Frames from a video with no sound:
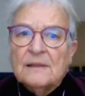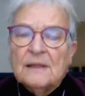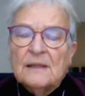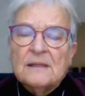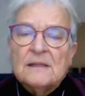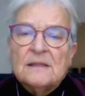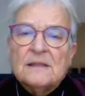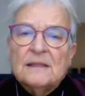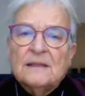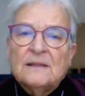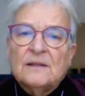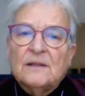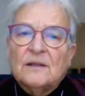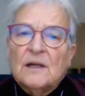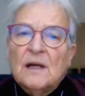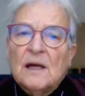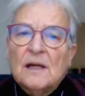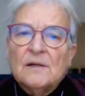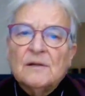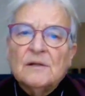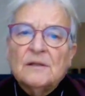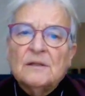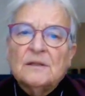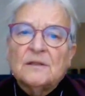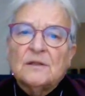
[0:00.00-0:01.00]
In the
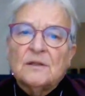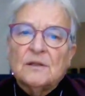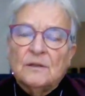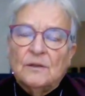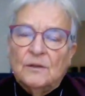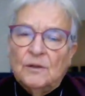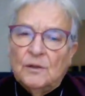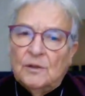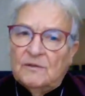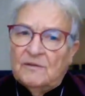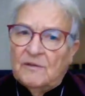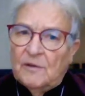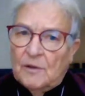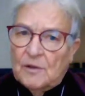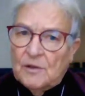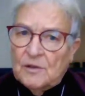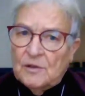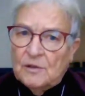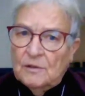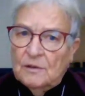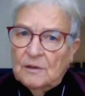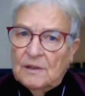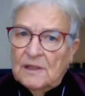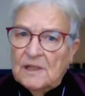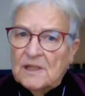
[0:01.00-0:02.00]
current new
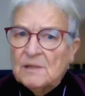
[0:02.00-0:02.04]
version,